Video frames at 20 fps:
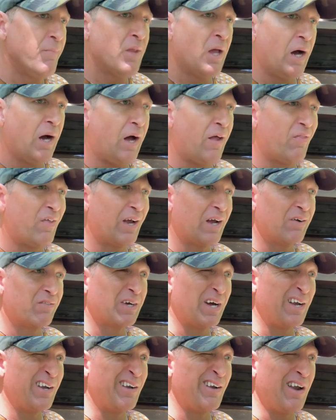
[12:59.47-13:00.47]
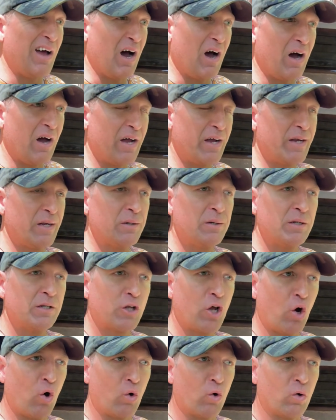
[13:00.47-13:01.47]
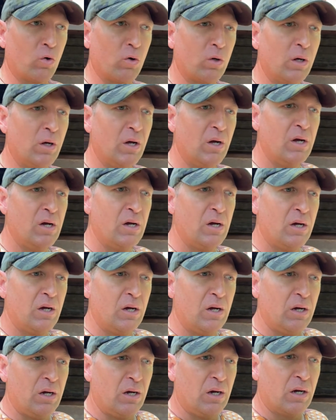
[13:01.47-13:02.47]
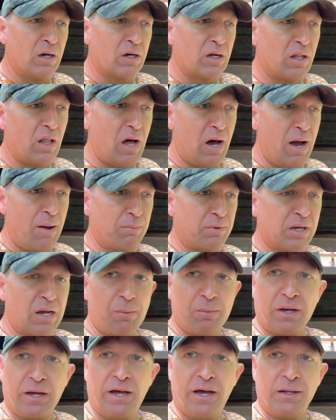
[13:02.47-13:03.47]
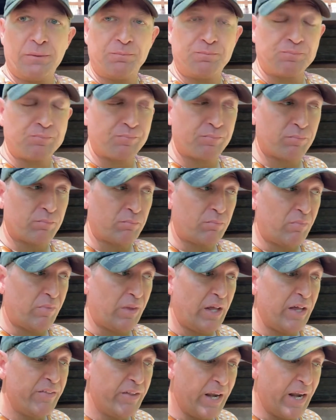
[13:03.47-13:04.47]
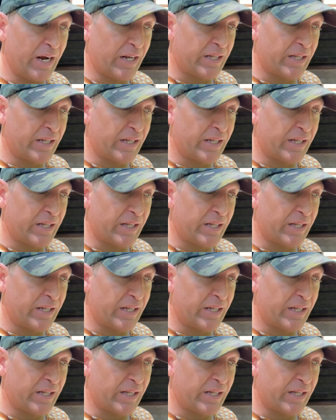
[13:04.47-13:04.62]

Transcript: I think I've got nine total climbs coming ahead in the next